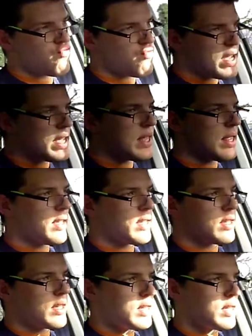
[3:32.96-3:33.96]
really.
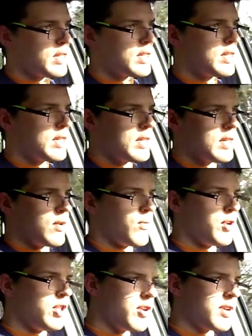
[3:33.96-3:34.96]

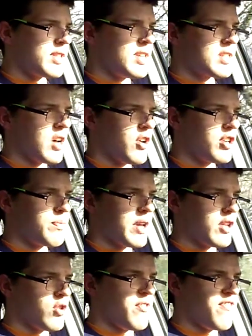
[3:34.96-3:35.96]
When you look at this car, you
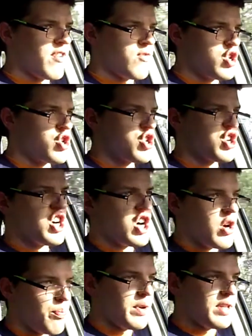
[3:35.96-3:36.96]
expect it to be very
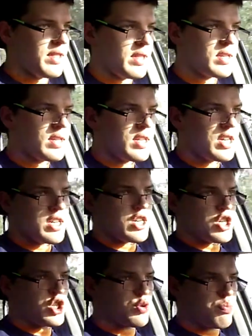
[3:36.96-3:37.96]
sharp and
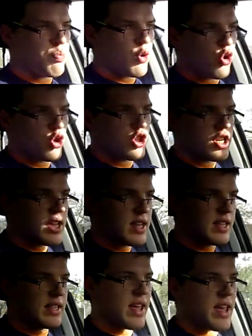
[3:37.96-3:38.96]
sporty
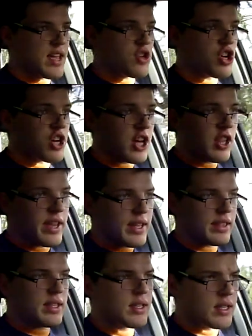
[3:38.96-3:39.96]
and agile,
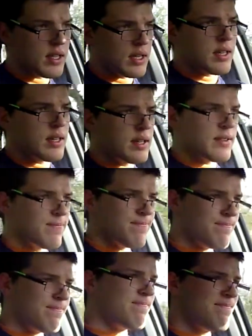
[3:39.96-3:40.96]
and
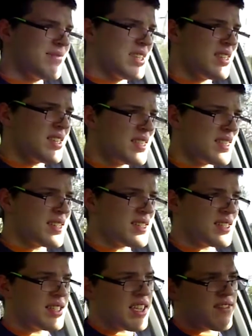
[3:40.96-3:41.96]
it
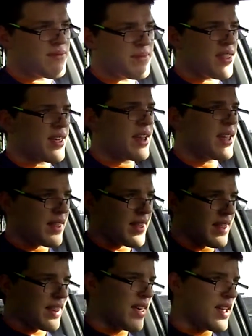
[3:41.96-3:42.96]
doesn't give me that
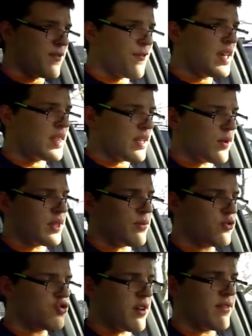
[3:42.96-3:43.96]
feeling when I'm
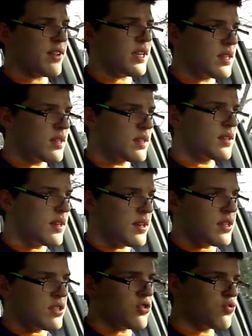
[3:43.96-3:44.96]
driving it.
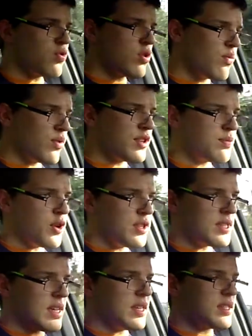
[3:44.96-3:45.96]
The throttle response
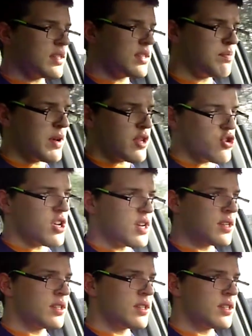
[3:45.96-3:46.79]
is spongy.